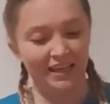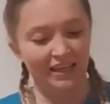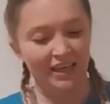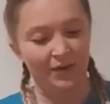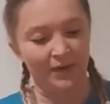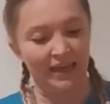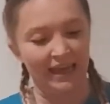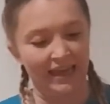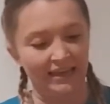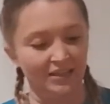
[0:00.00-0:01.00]
going
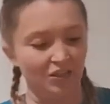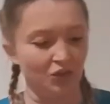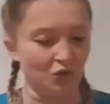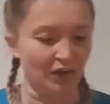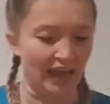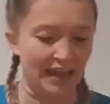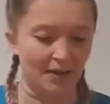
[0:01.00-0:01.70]
into your cake